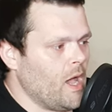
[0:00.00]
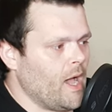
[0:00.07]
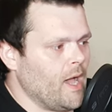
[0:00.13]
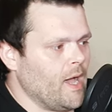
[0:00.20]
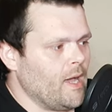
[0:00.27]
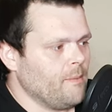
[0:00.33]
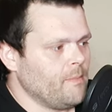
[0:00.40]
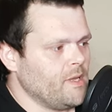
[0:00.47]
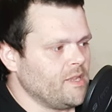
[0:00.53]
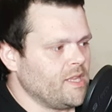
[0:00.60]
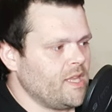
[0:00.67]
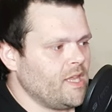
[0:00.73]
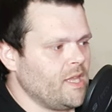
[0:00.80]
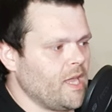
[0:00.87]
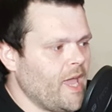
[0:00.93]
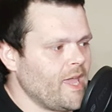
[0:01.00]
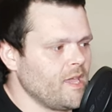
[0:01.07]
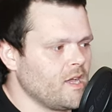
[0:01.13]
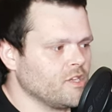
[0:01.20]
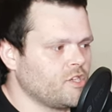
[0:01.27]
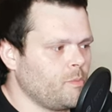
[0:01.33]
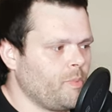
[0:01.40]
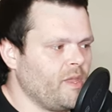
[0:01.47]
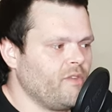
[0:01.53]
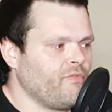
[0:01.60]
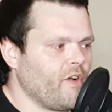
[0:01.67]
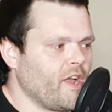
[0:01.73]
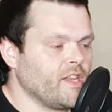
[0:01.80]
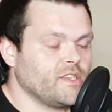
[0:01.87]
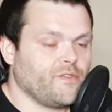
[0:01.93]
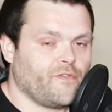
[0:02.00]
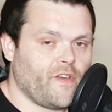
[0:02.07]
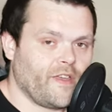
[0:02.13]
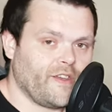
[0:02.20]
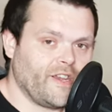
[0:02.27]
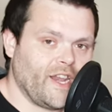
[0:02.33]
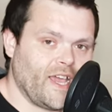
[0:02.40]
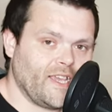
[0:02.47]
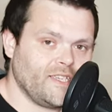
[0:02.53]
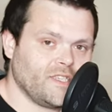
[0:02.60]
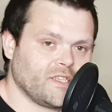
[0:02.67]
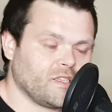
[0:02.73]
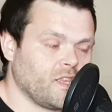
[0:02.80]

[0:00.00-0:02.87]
Um, the A R G B fans are very nice.